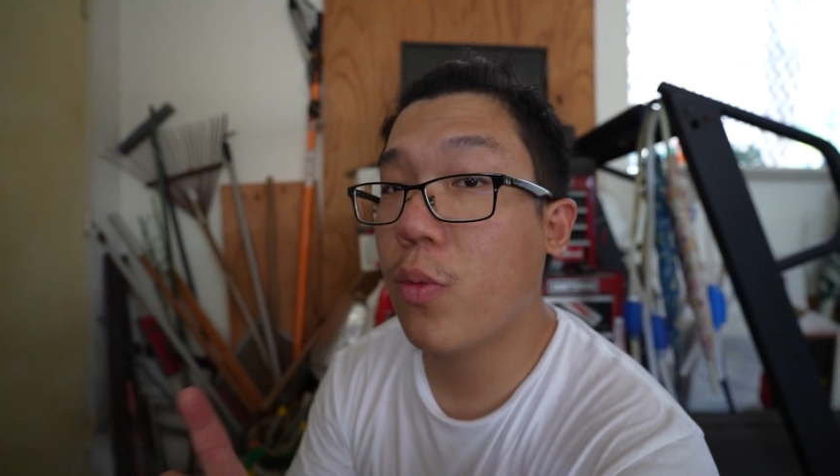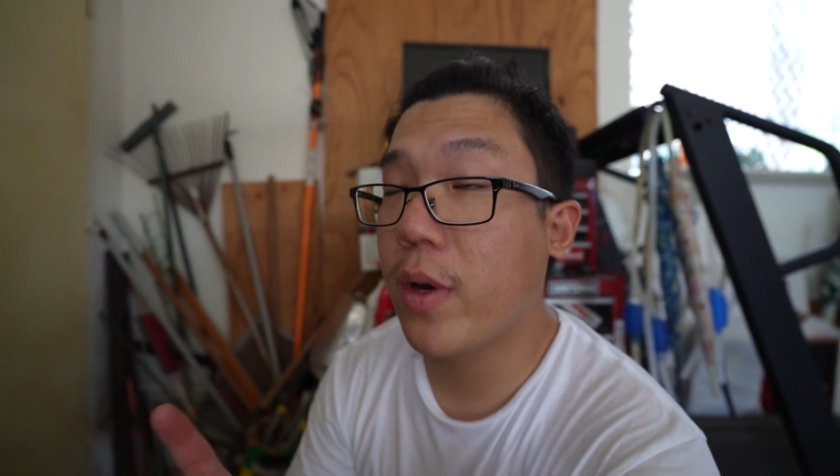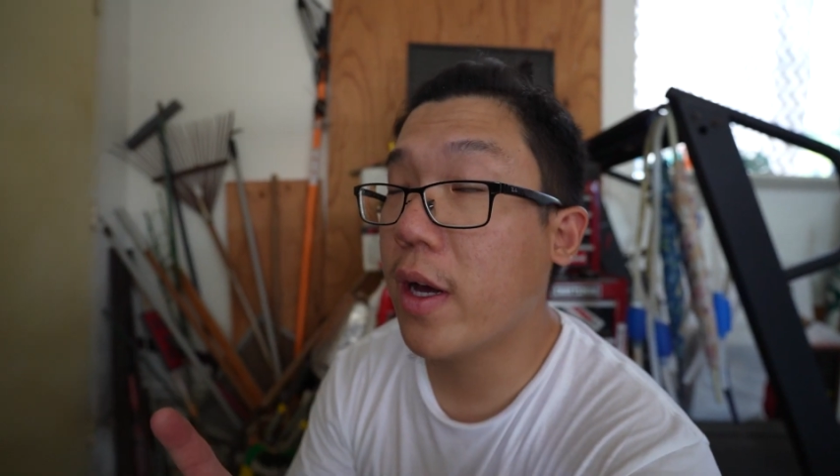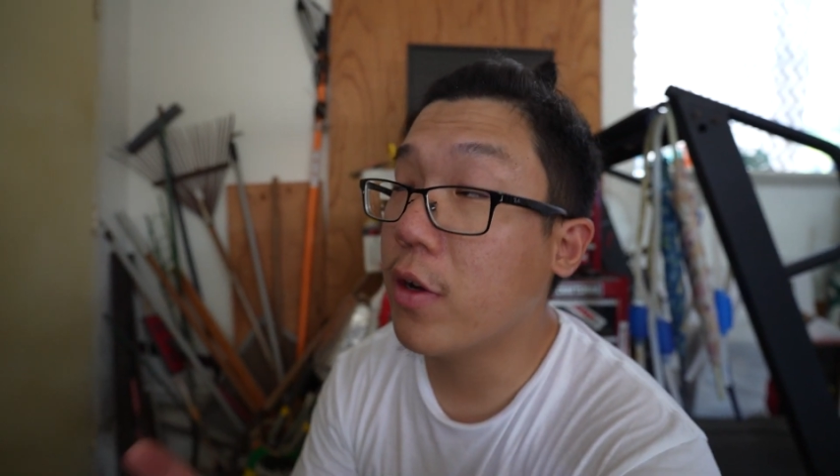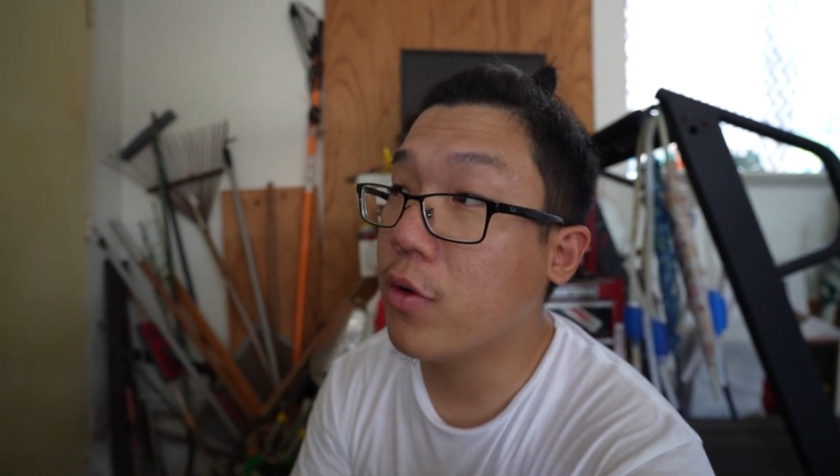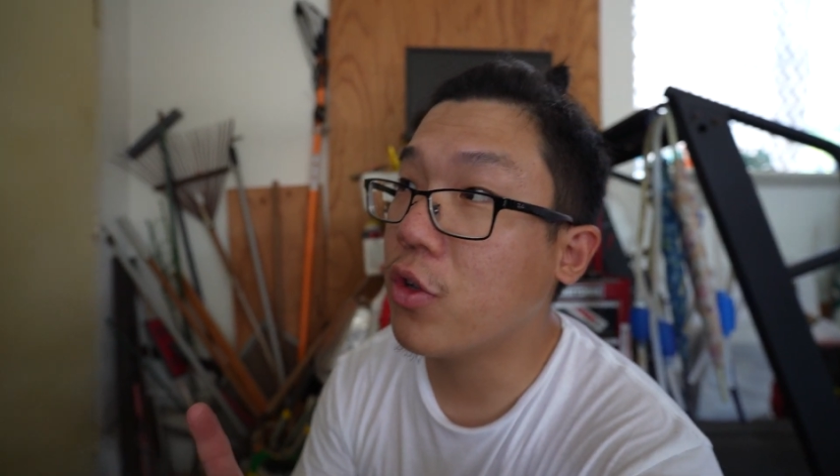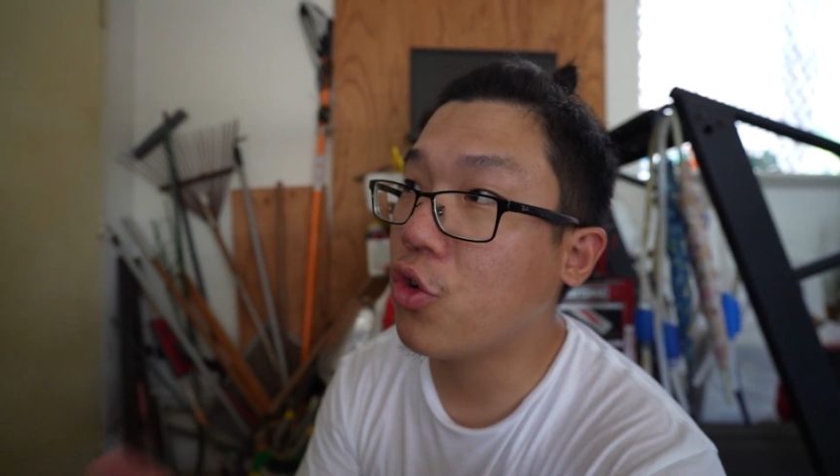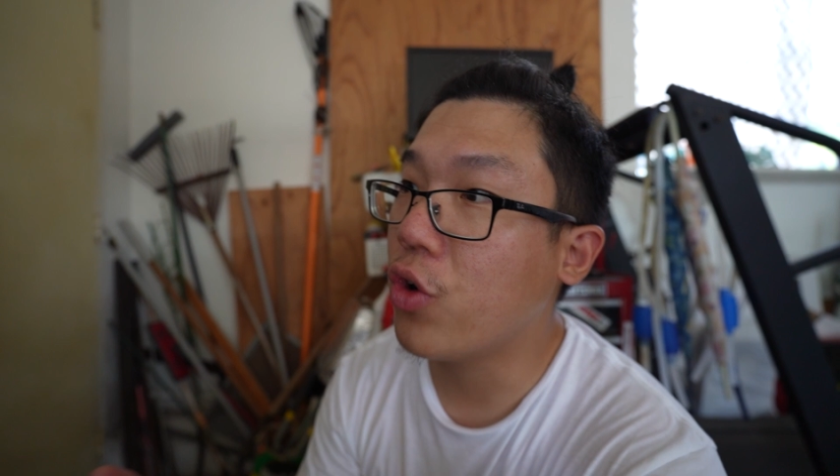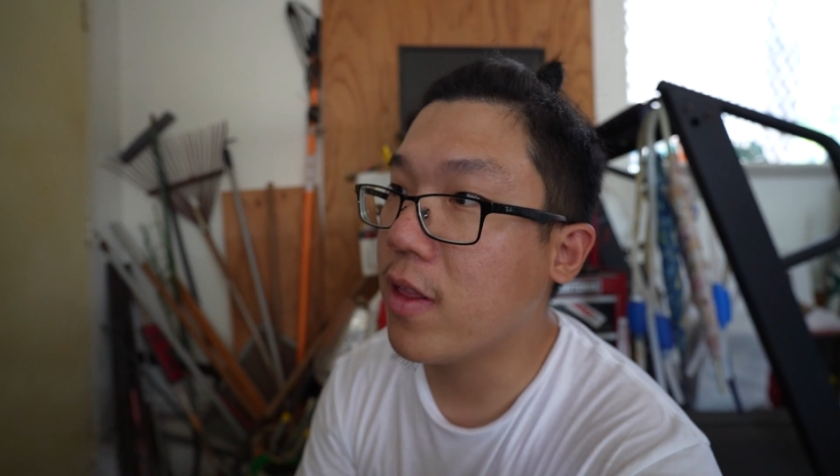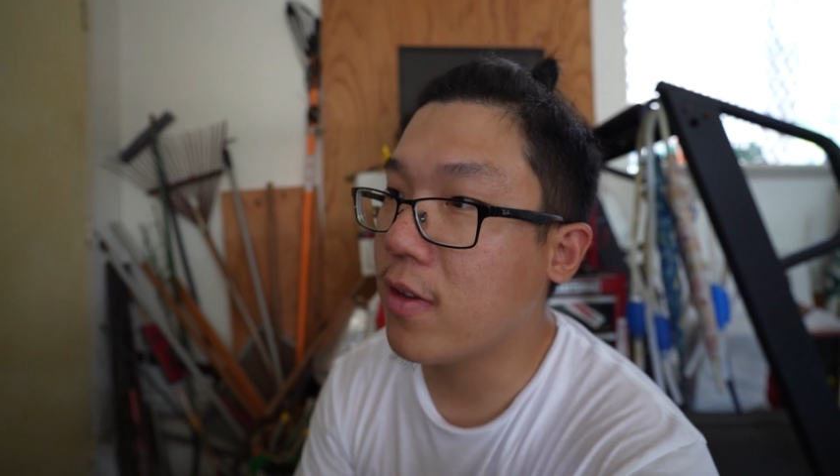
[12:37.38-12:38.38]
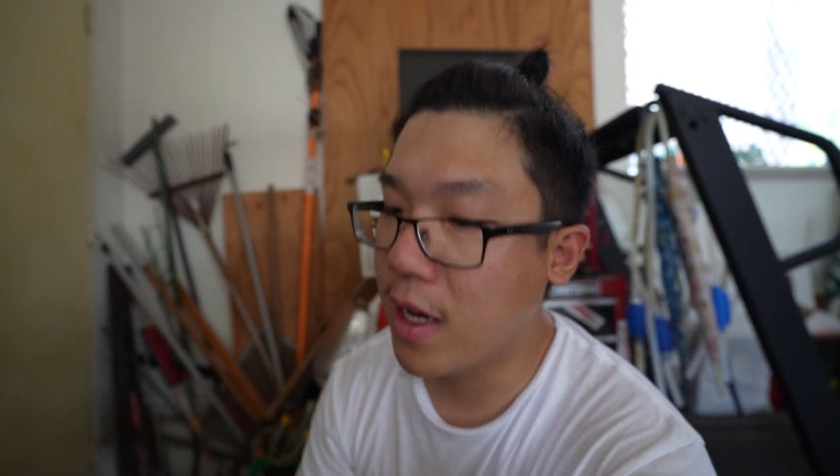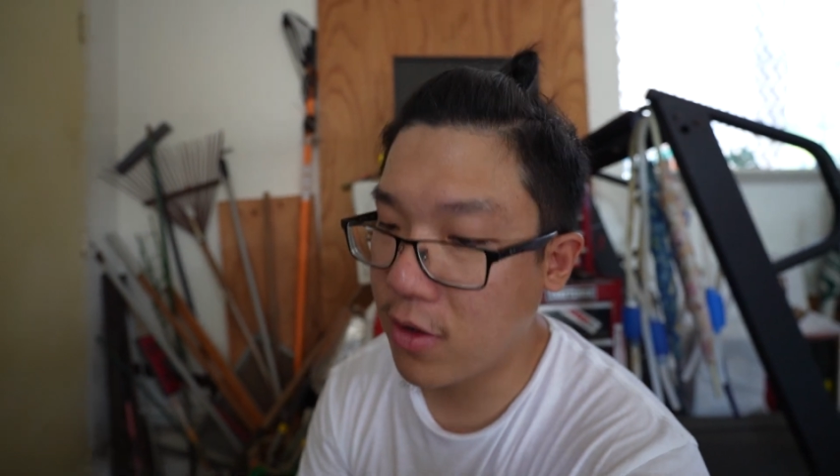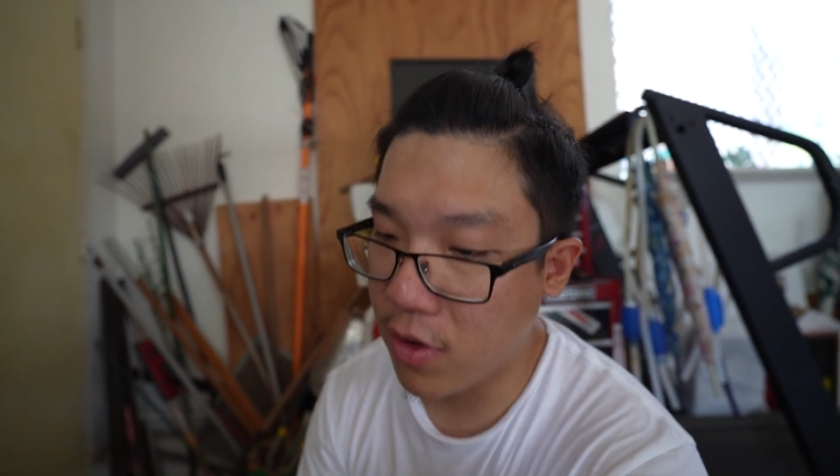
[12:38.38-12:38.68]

what we gotta do is drain the tank,